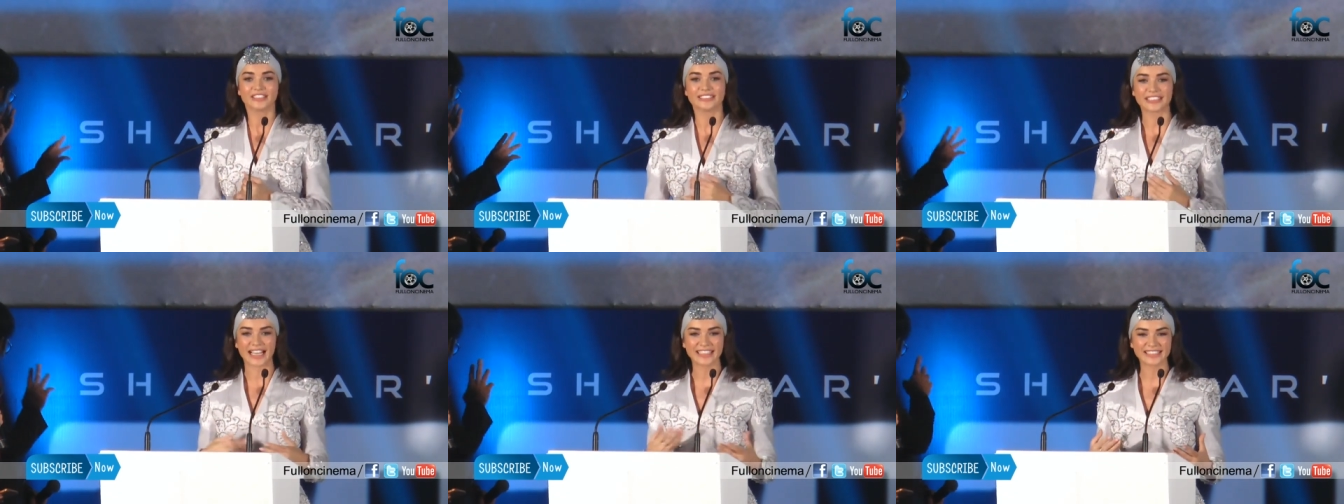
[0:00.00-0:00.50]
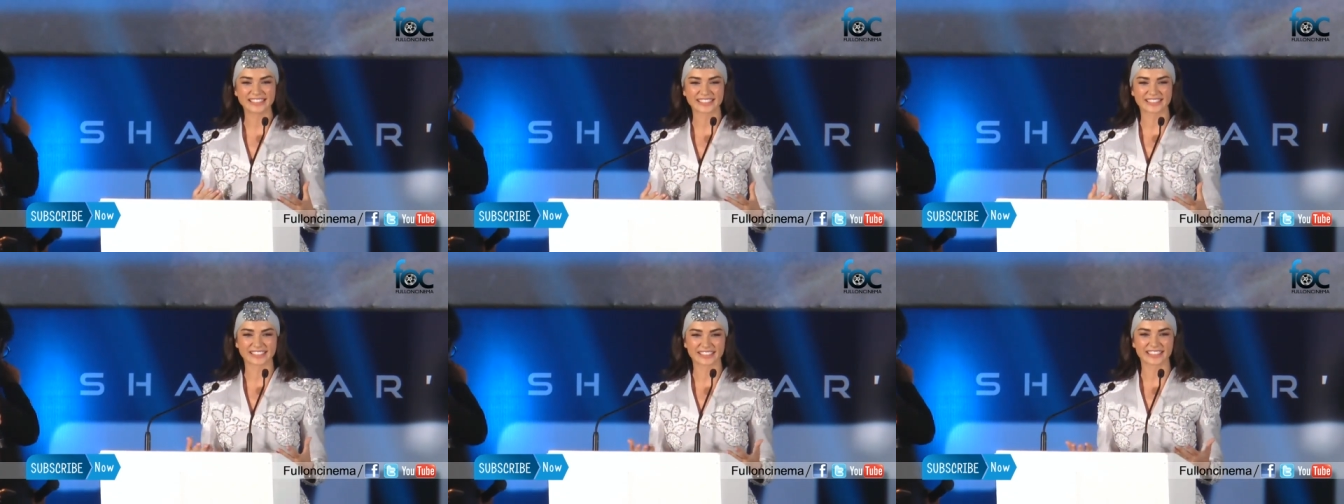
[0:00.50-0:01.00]
to
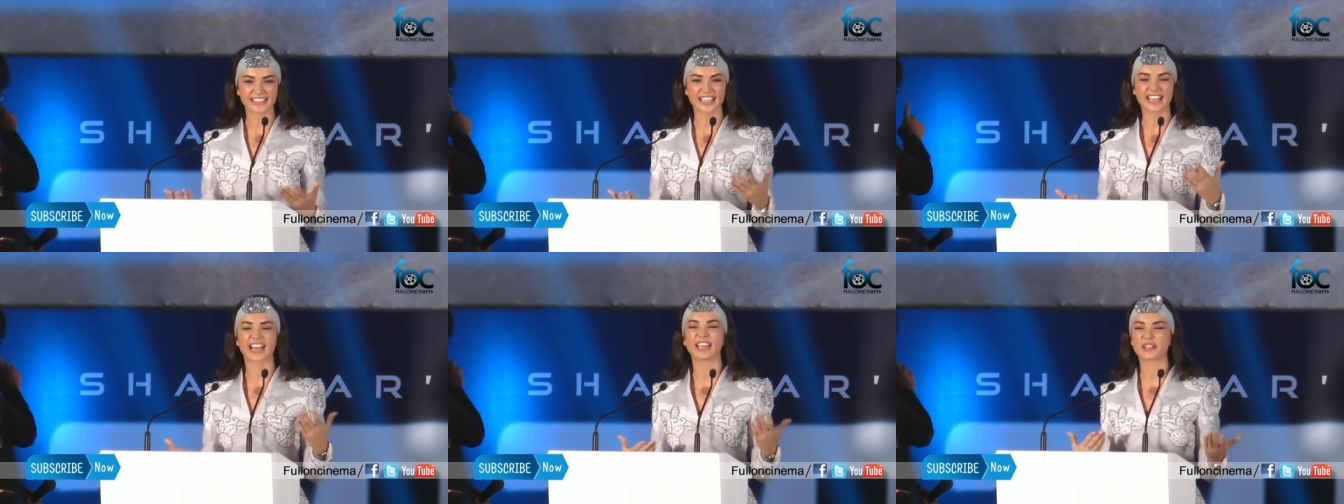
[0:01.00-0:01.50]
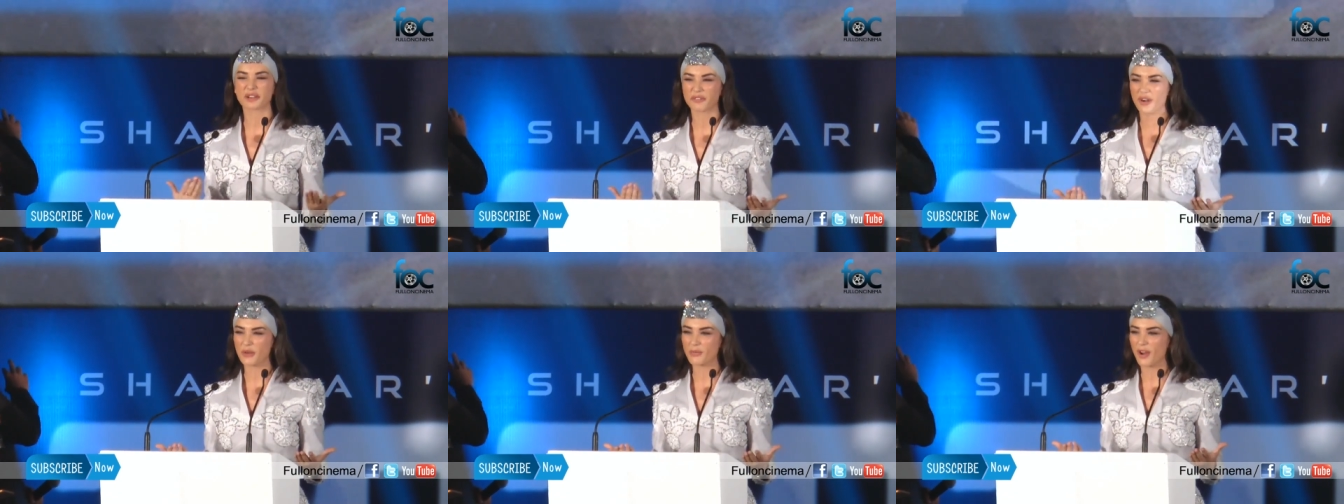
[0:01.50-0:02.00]
dance like a
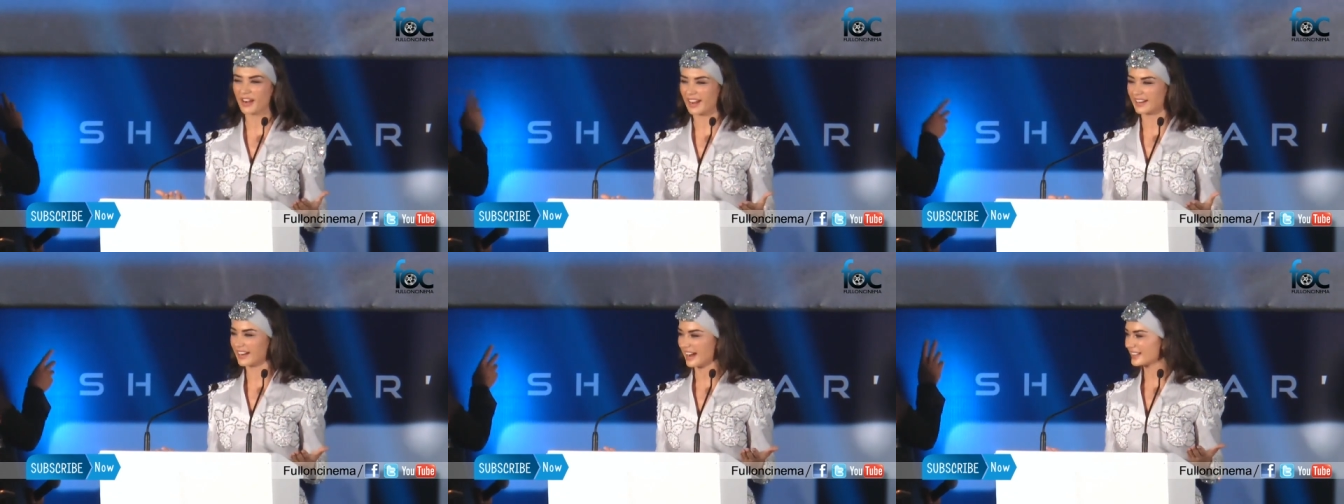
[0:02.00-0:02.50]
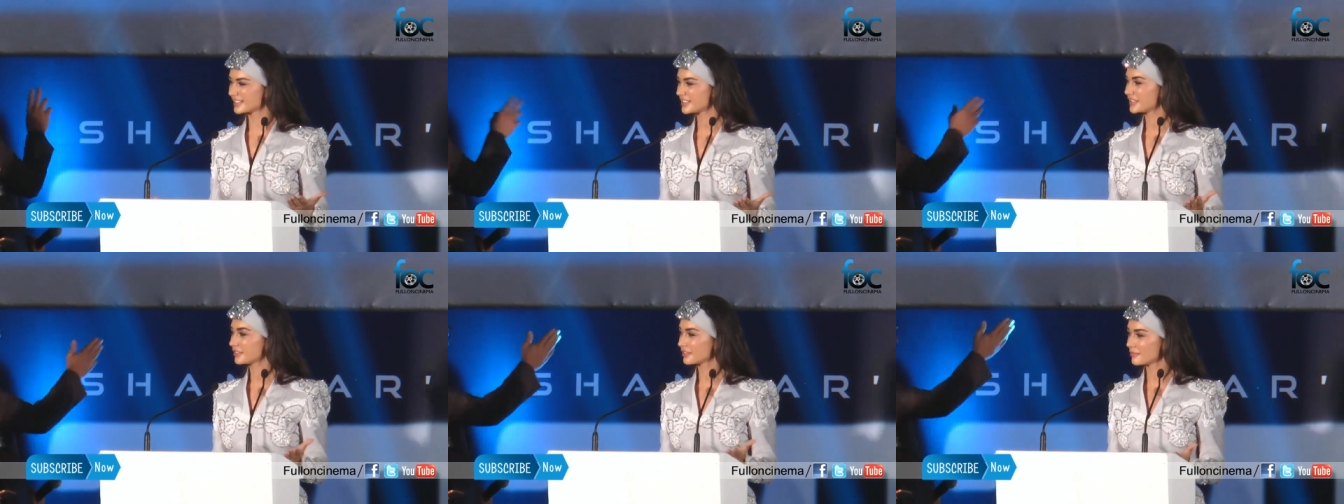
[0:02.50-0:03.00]
robot, and, and to
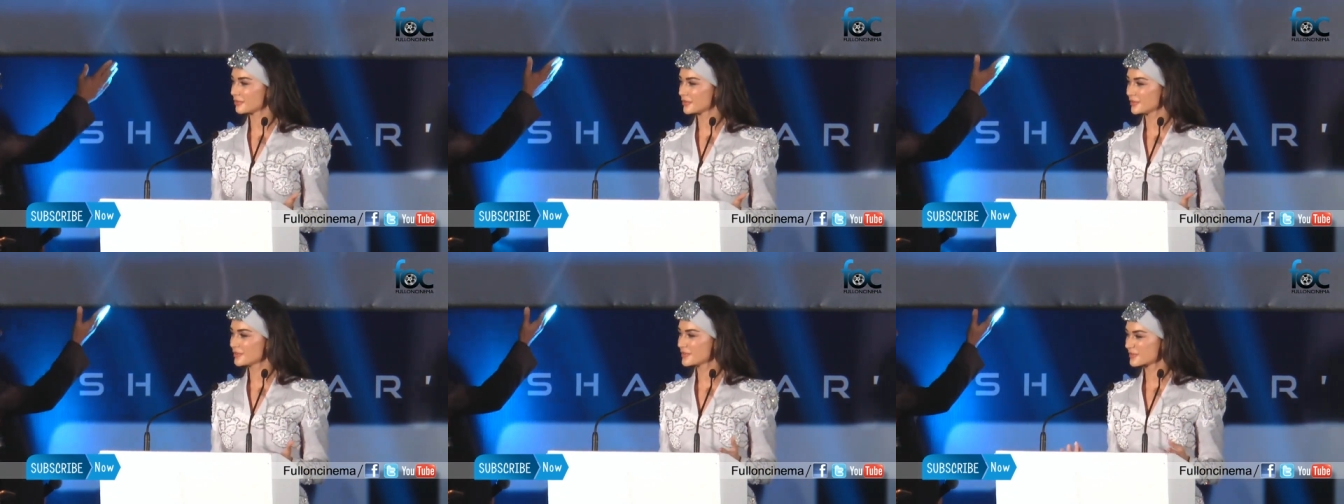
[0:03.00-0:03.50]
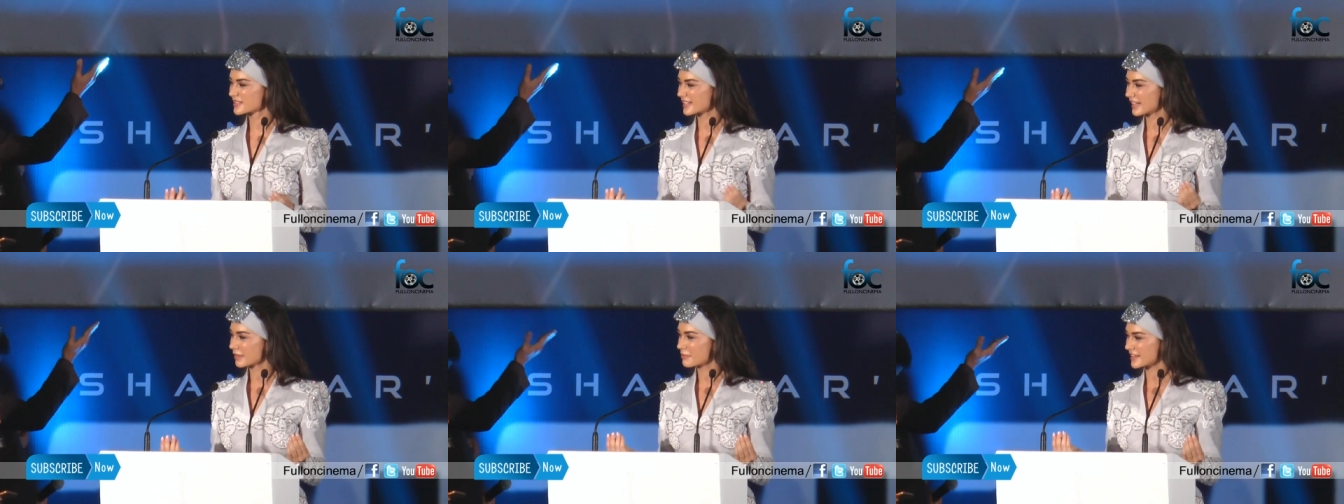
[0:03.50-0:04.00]
do the moves was a
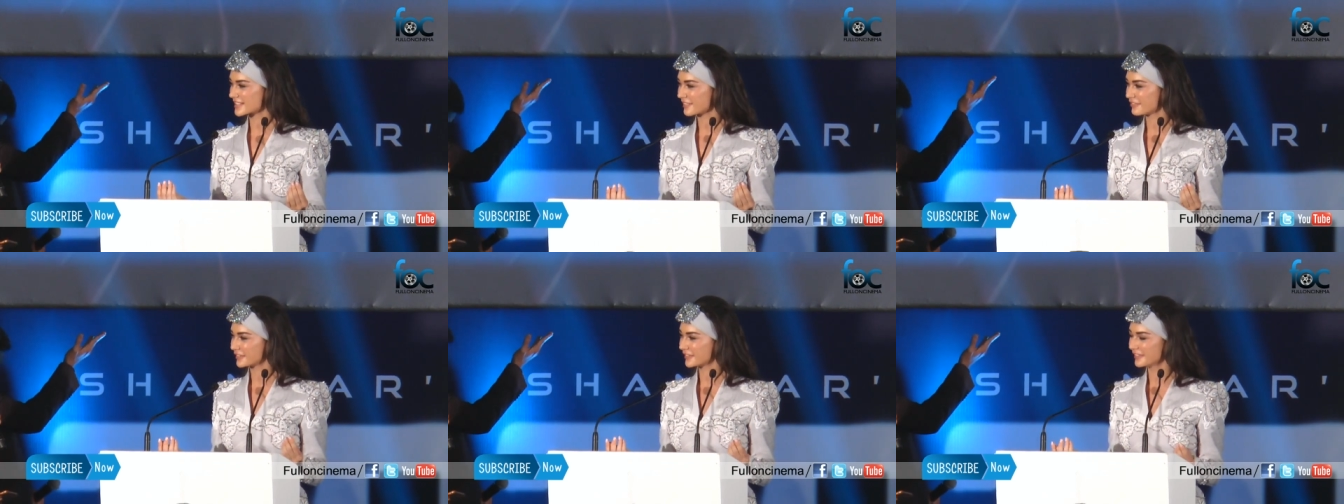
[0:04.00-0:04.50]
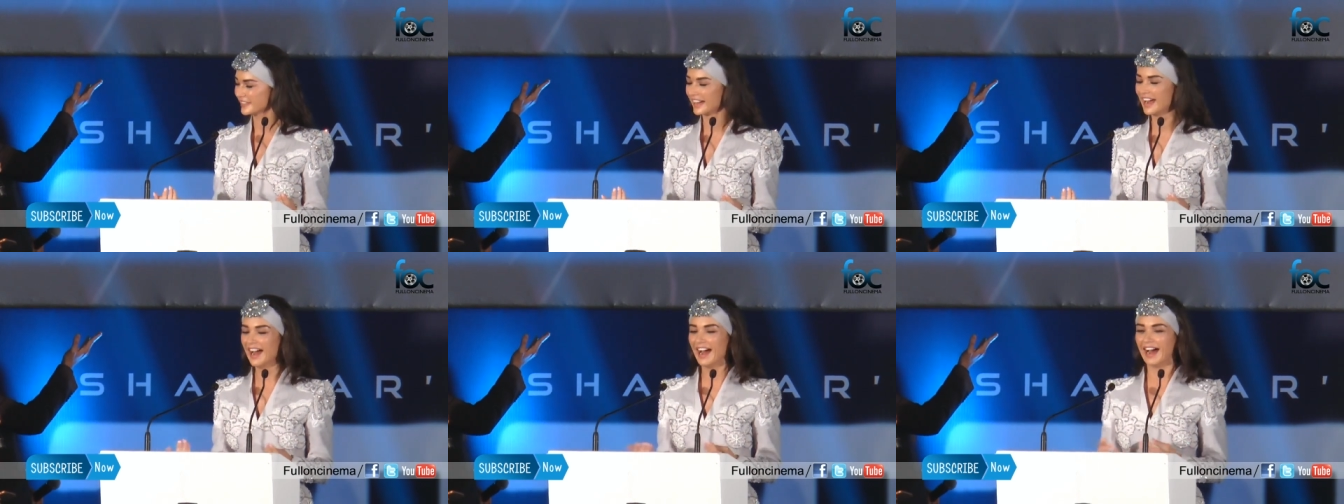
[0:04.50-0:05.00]
little bit
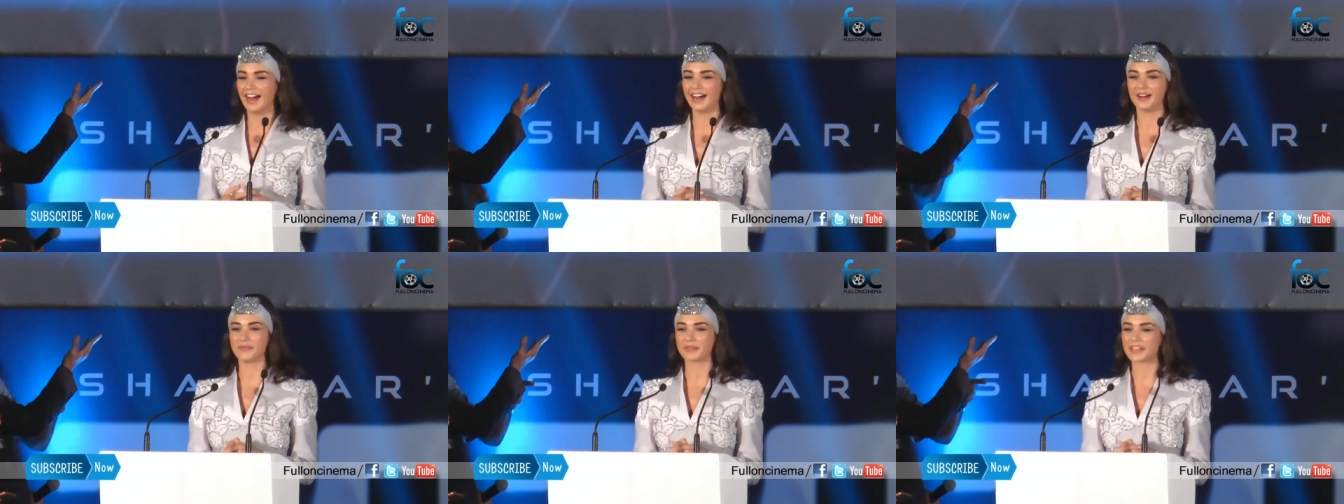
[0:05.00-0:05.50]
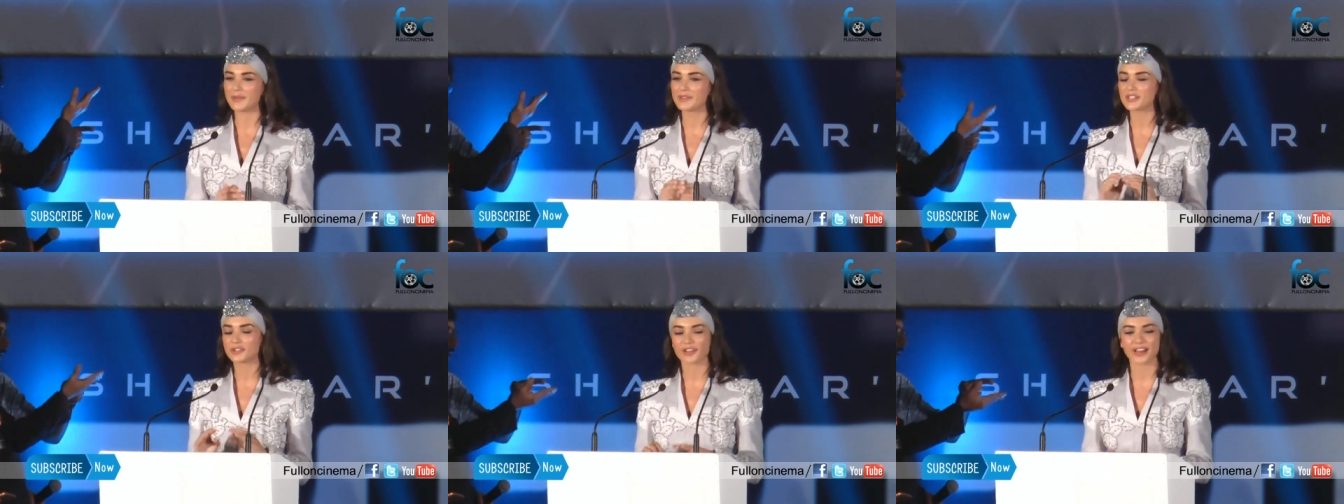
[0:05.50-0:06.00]
difficult. Um, but he
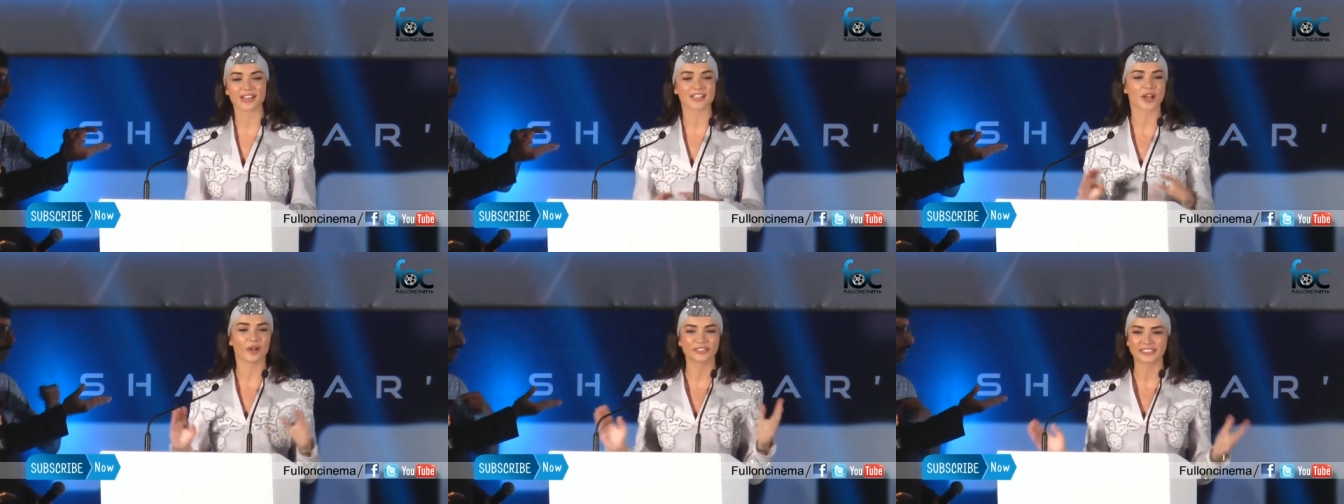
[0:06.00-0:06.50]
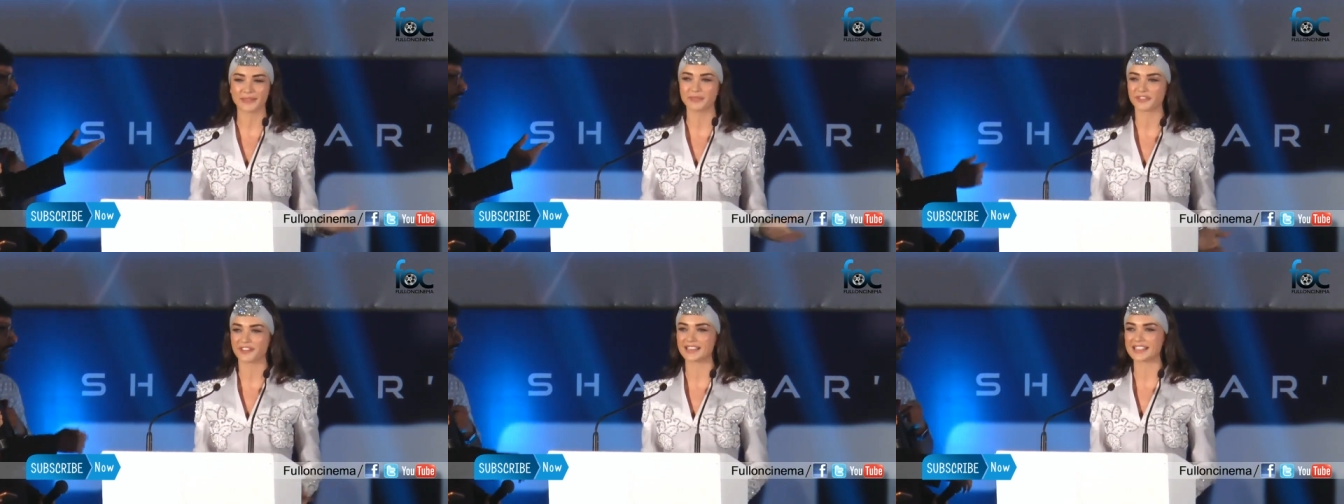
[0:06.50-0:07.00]
was great, his whole team were
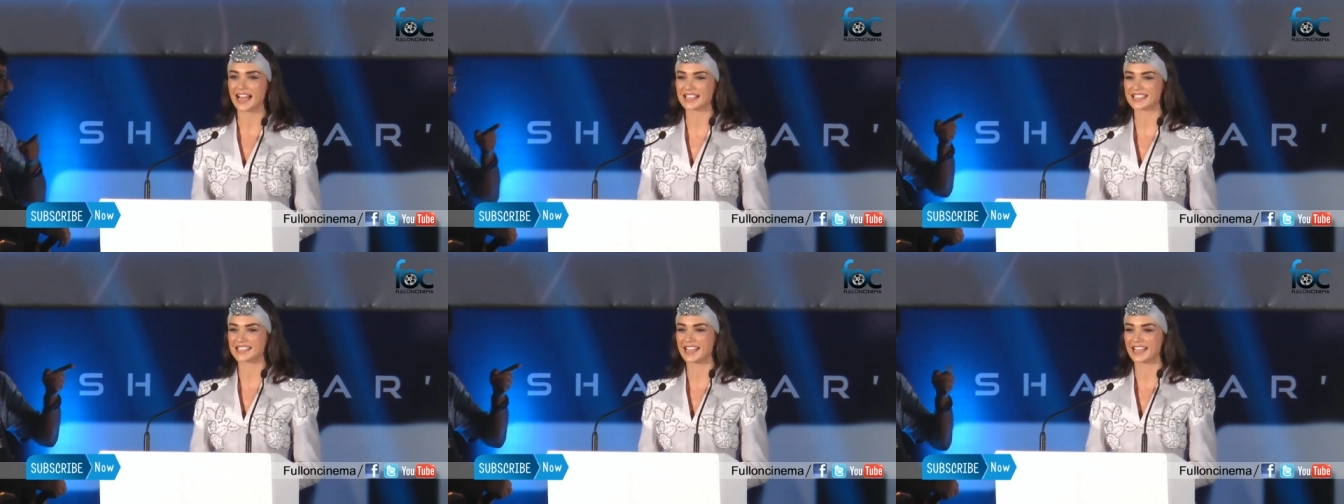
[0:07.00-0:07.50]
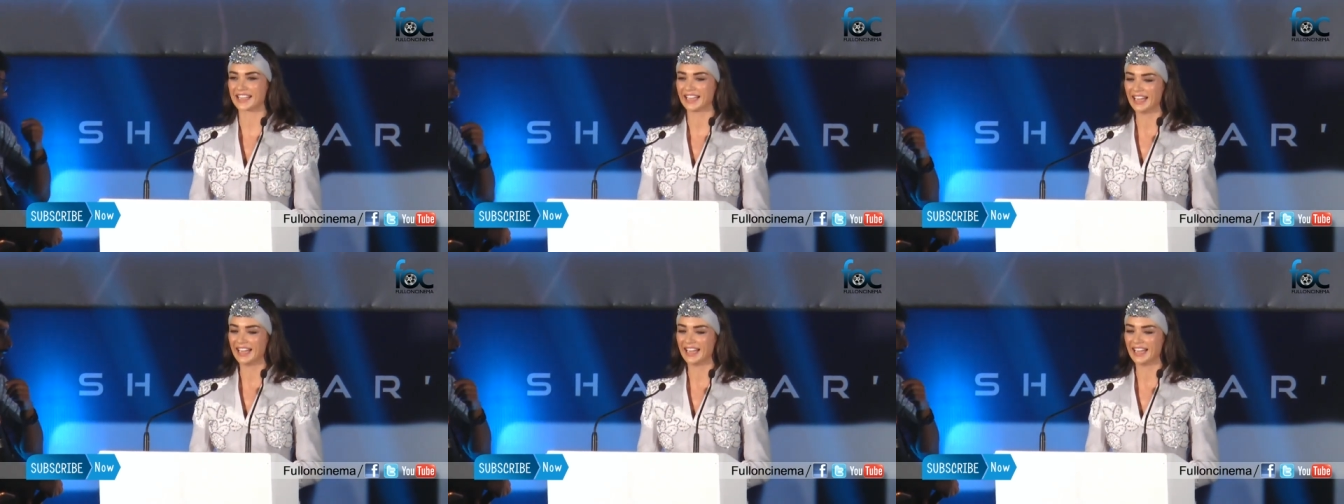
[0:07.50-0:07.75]
fantastic.